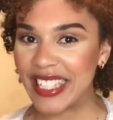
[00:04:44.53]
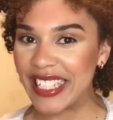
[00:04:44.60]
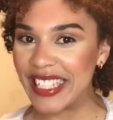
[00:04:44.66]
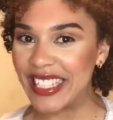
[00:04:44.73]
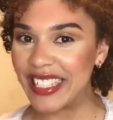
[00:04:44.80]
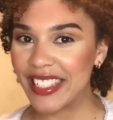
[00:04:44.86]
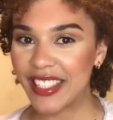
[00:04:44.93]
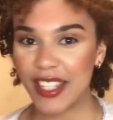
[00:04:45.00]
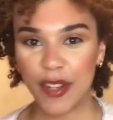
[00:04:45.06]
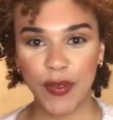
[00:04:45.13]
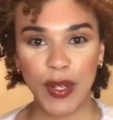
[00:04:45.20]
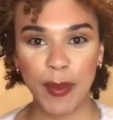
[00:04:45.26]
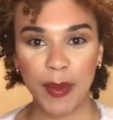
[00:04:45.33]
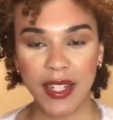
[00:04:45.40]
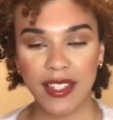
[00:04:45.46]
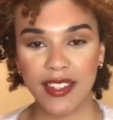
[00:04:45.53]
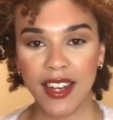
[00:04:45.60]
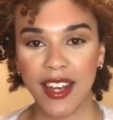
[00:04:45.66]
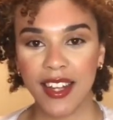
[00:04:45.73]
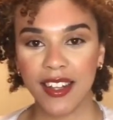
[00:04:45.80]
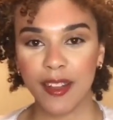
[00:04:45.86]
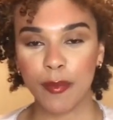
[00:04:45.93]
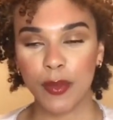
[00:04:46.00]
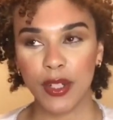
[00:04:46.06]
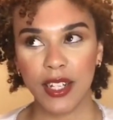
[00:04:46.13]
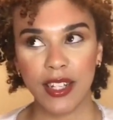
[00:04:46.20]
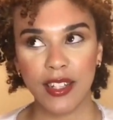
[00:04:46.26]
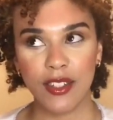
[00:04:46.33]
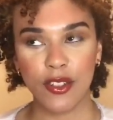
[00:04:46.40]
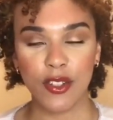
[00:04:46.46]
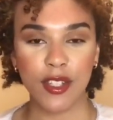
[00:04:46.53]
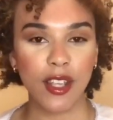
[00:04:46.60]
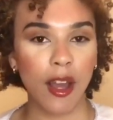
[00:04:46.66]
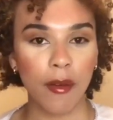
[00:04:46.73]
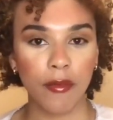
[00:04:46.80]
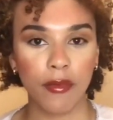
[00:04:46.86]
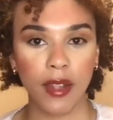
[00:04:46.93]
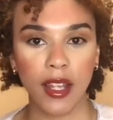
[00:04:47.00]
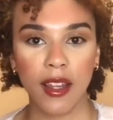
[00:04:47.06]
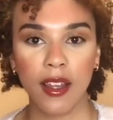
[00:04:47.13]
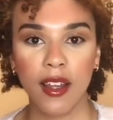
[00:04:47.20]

oh, it's not really my style, but it's just comfy.